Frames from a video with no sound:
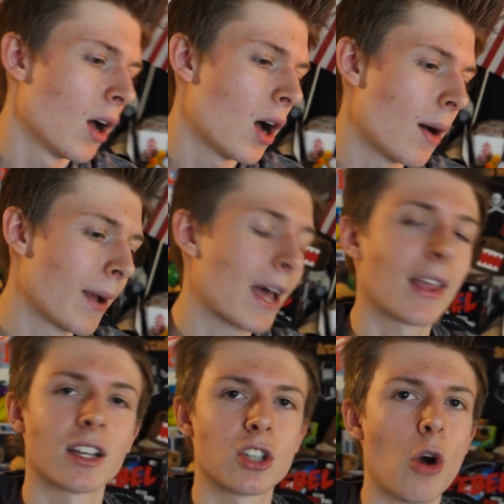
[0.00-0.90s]
Um, I got
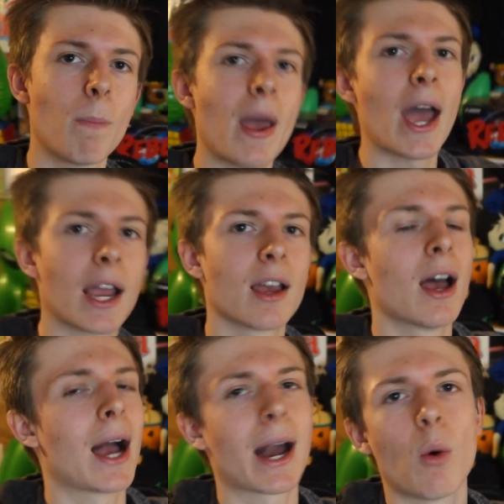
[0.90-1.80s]
like a tote bag.
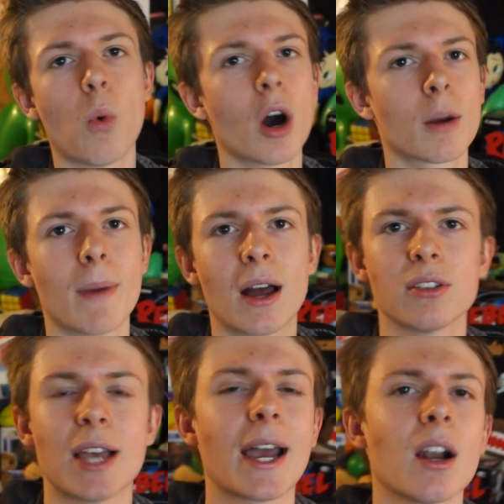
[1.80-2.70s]
I got water
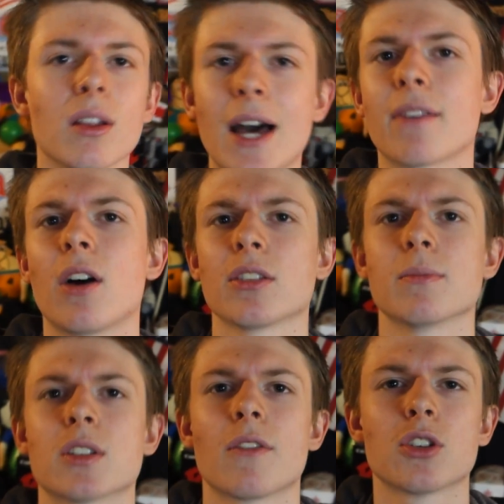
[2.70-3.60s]
bottles. I got a lot of
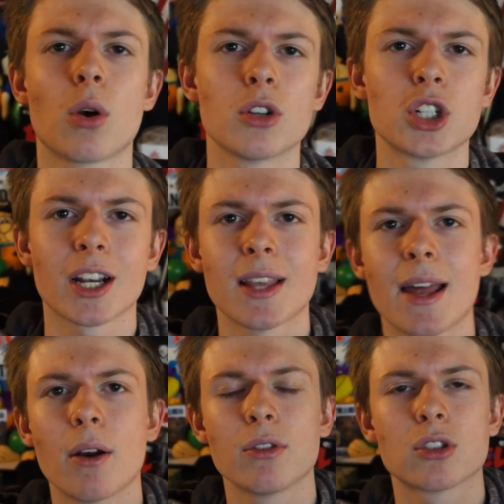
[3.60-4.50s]
awesome stuff. So go check that
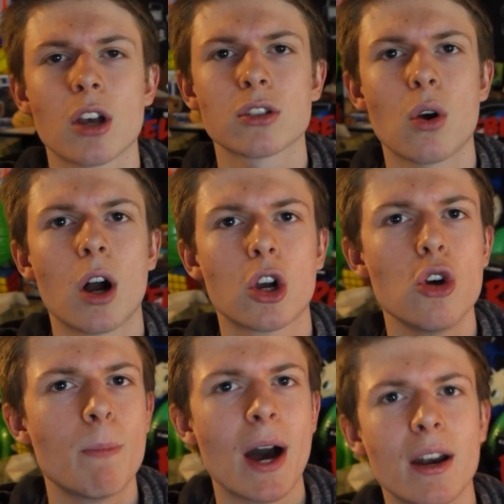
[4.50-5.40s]
out. There's also a
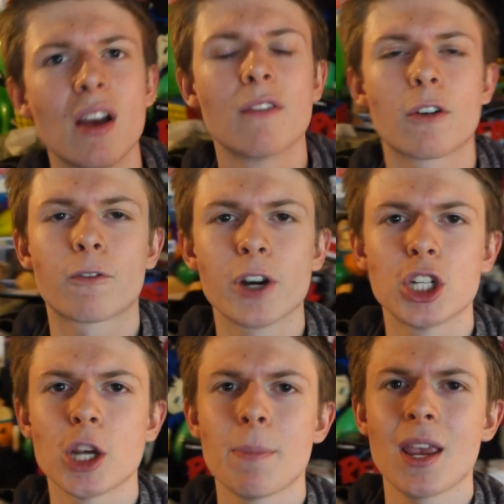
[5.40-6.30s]
coupon for free
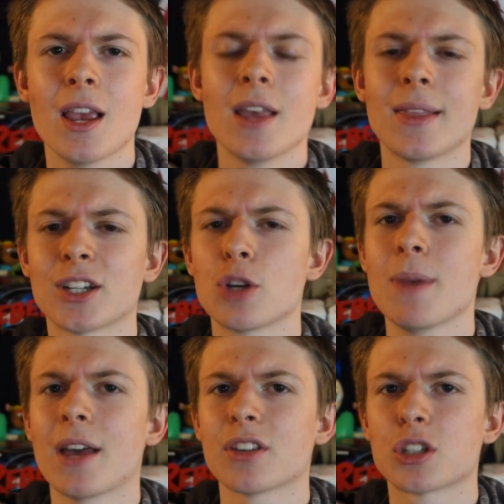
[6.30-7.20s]
shipping. That should
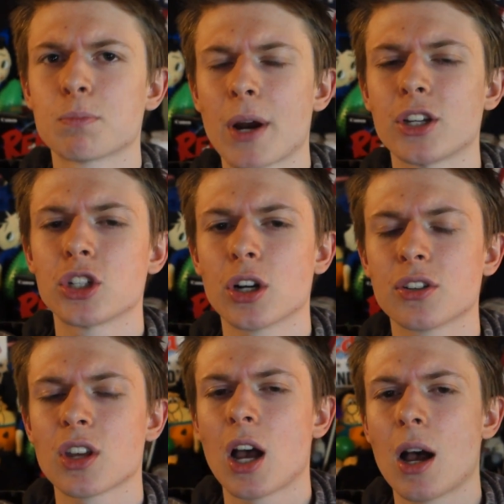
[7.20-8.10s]
be on the
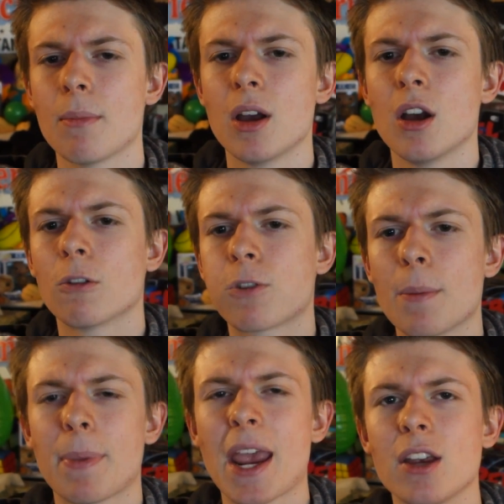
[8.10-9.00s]
Spreadshirt um,
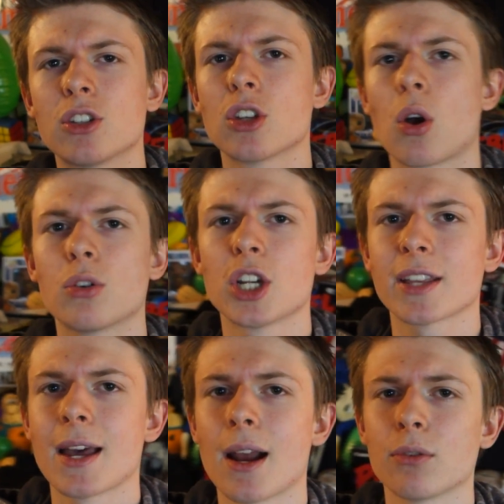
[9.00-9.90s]
front page. So go check
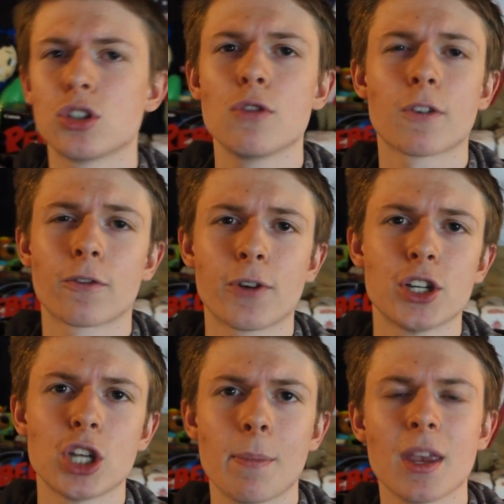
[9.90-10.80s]
that out too for free
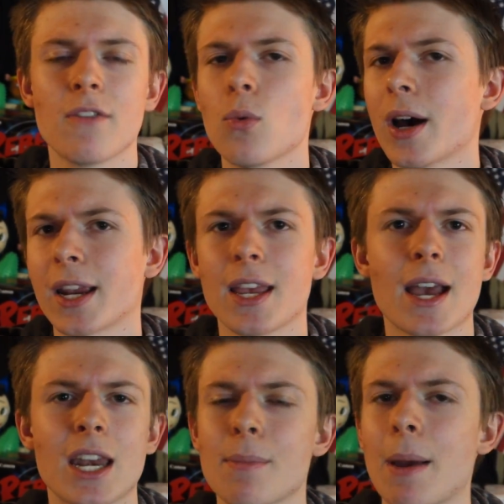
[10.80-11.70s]
shipping if you want to get
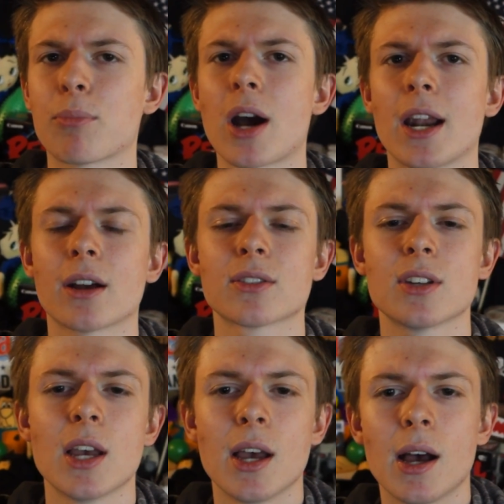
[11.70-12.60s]
any of my products.
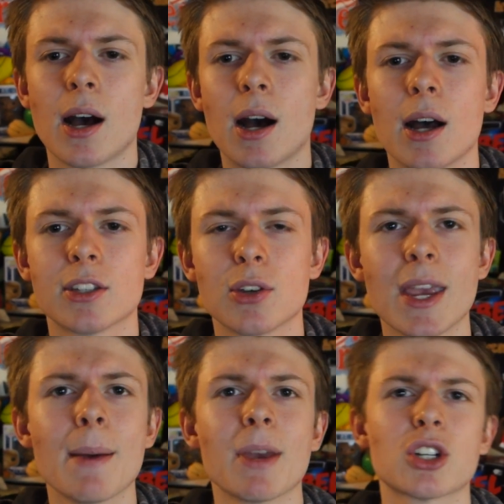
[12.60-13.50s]
Uh, so
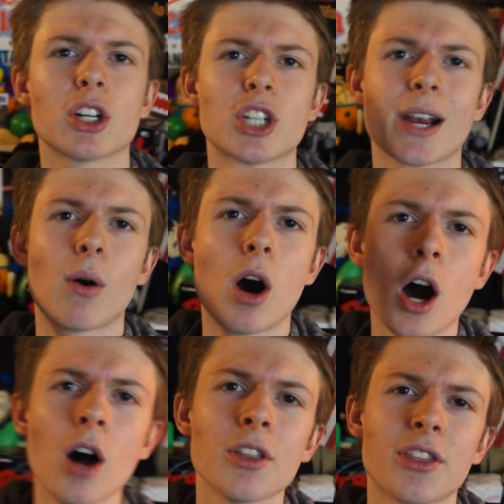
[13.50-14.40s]
yeah, make sure to check out
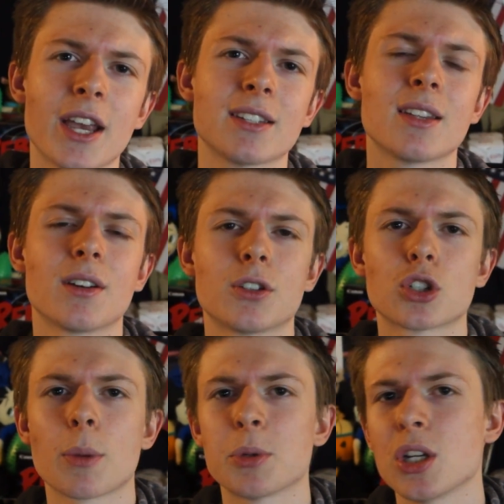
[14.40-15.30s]
all the things in the
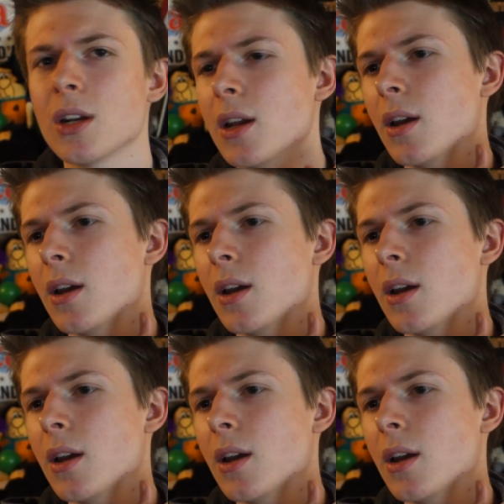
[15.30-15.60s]
description.